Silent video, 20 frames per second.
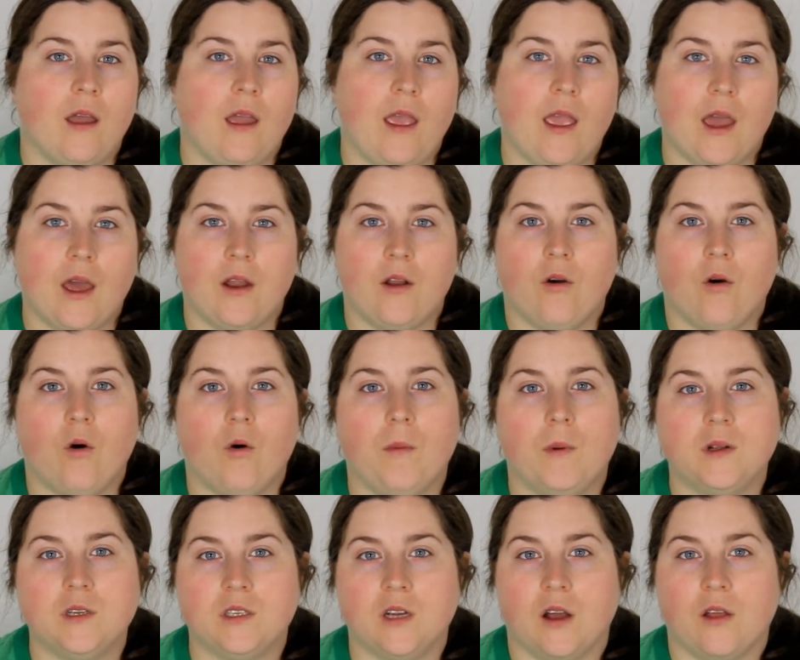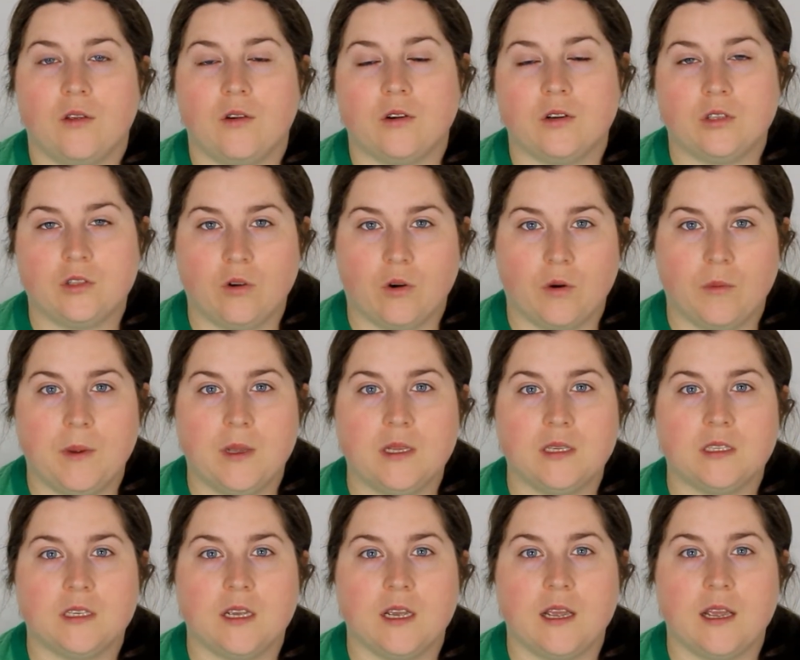and a whole bunch of other
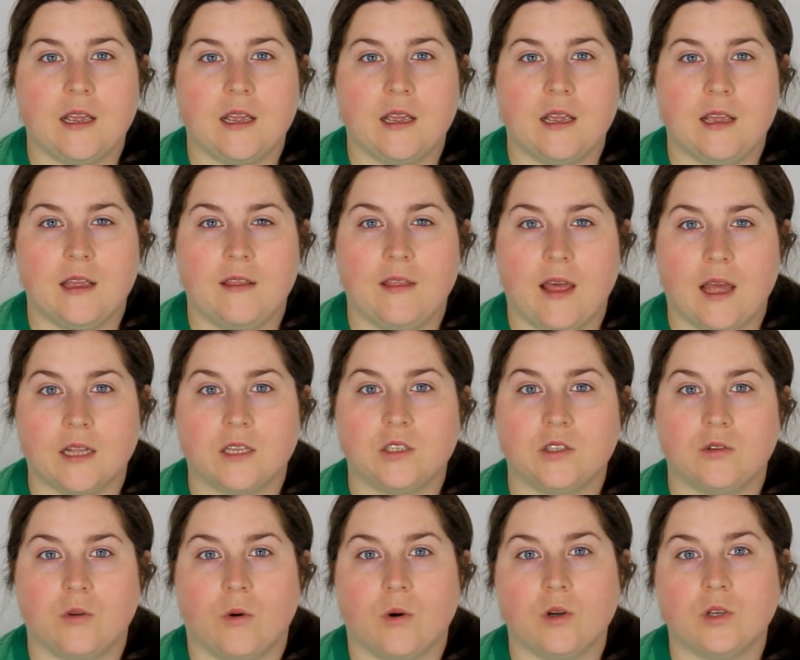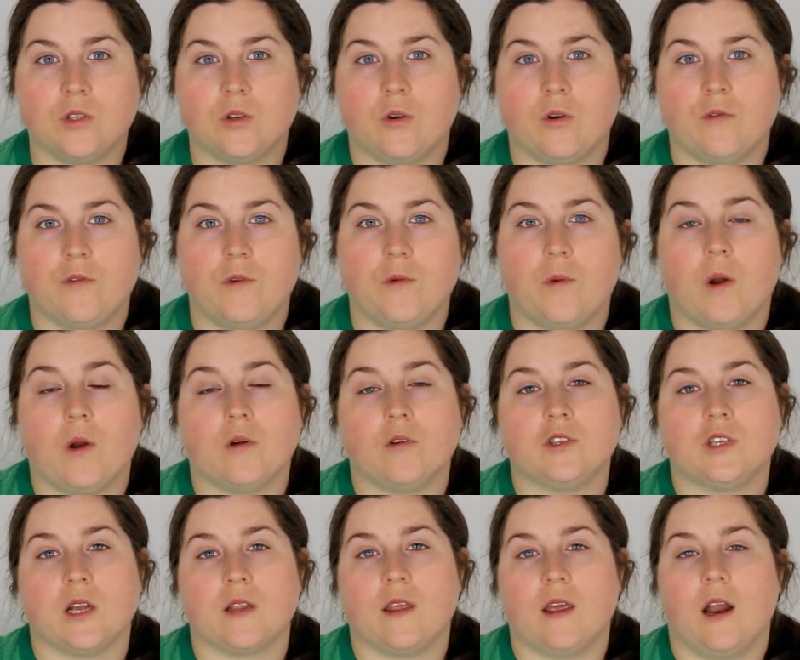assortments in that store. So if you want to go
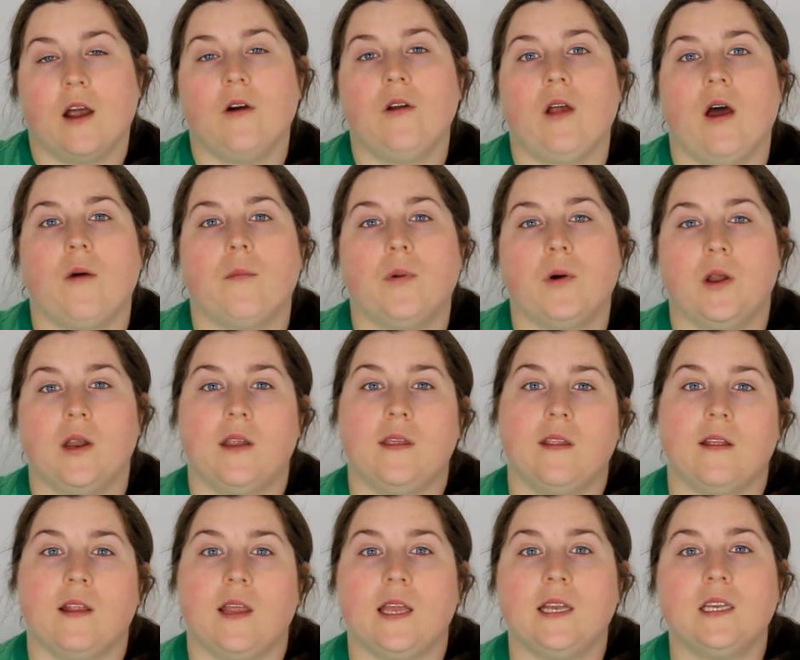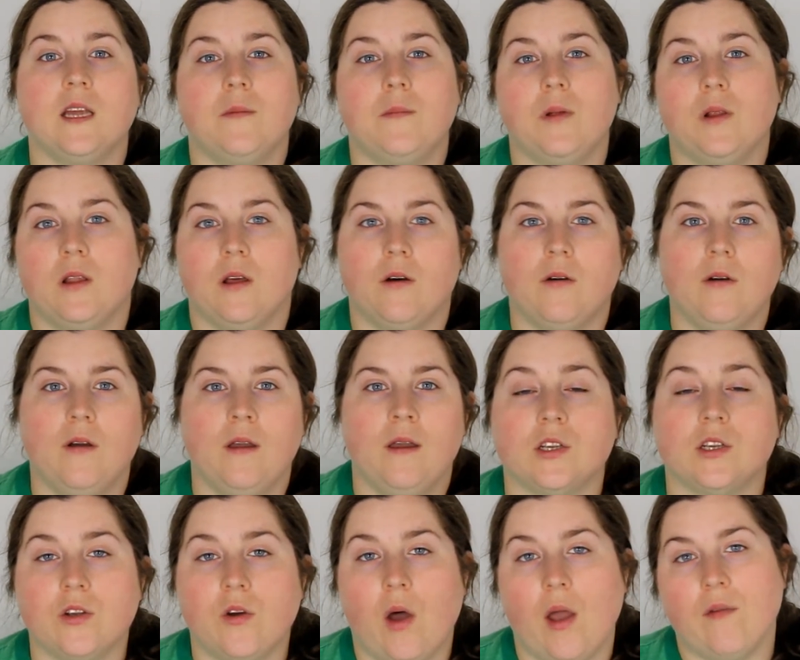check that out, I'll put it in the link down below.
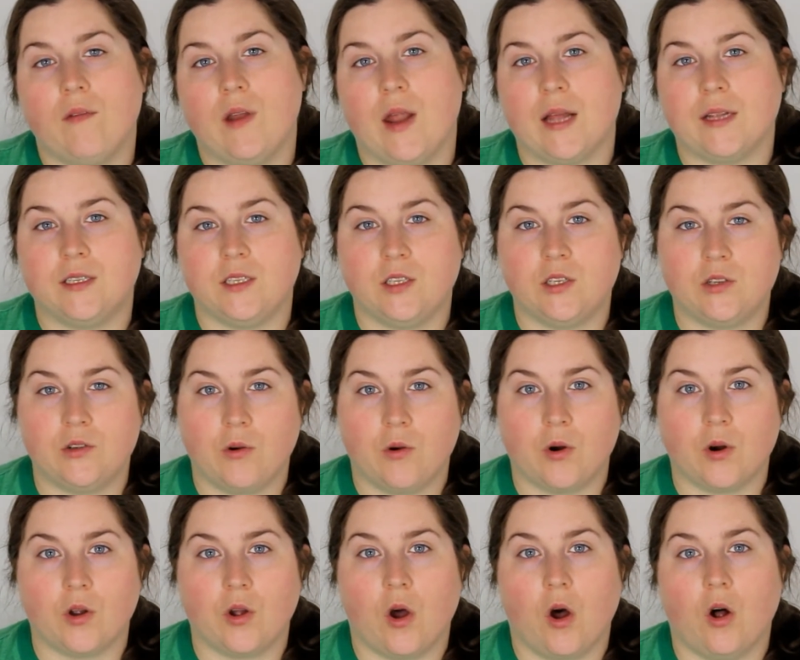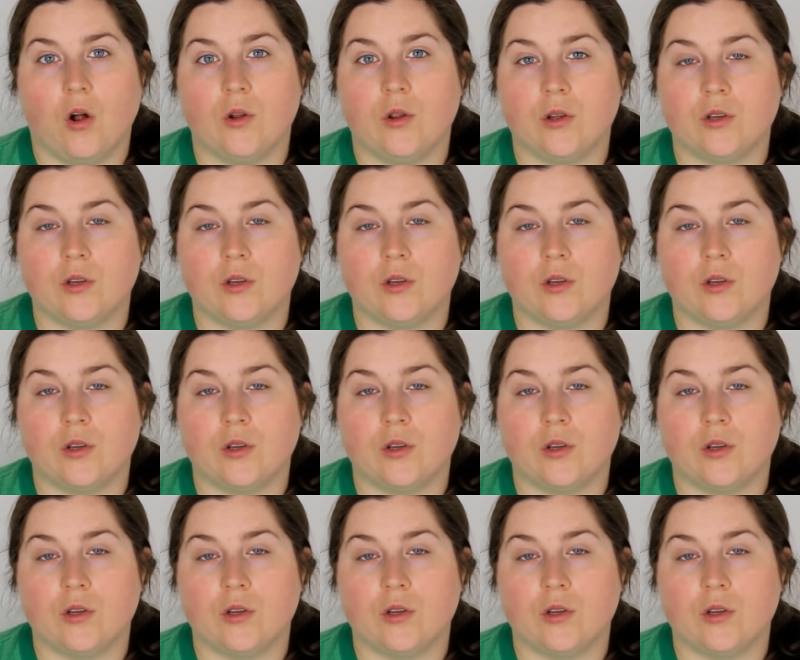Also, I have an Etsy store called